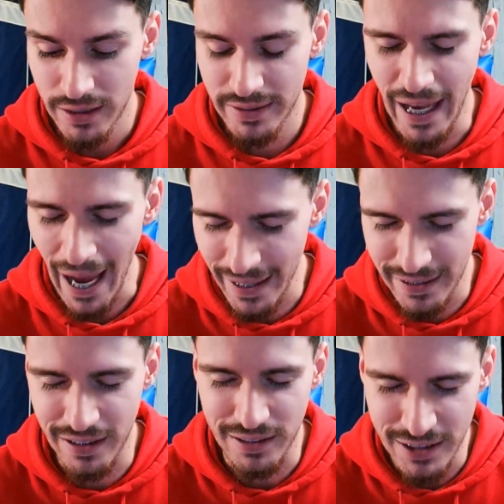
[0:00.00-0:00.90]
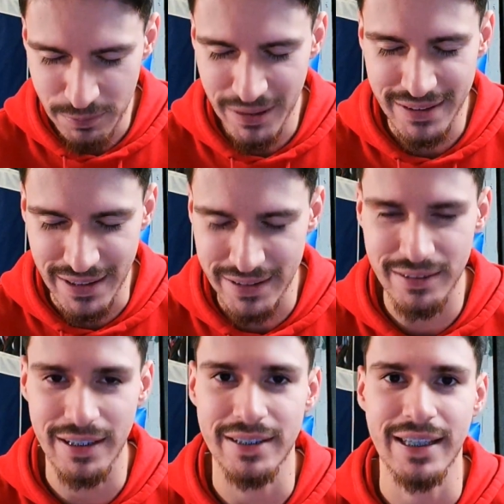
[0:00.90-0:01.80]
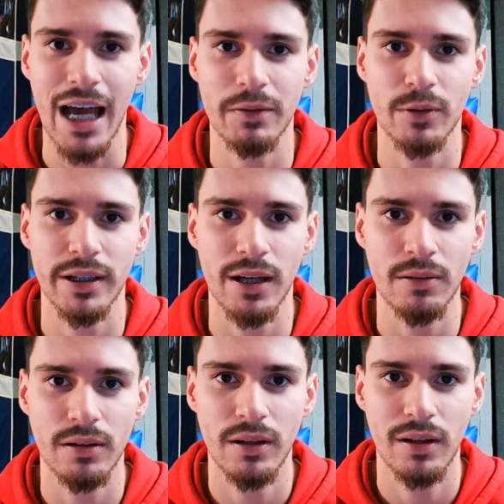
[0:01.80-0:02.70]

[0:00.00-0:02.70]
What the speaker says: cataclysmic season that he's having right now,